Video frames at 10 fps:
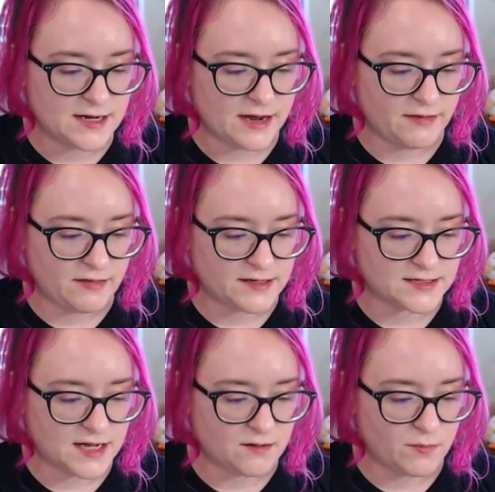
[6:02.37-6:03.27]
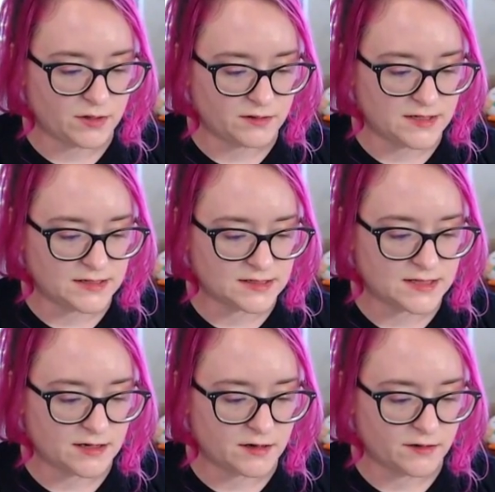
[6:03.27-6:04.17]
and then these kind of buildings
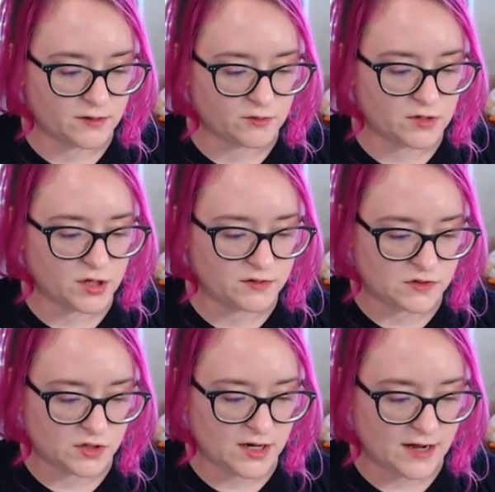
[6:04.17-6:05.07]
that are a little closer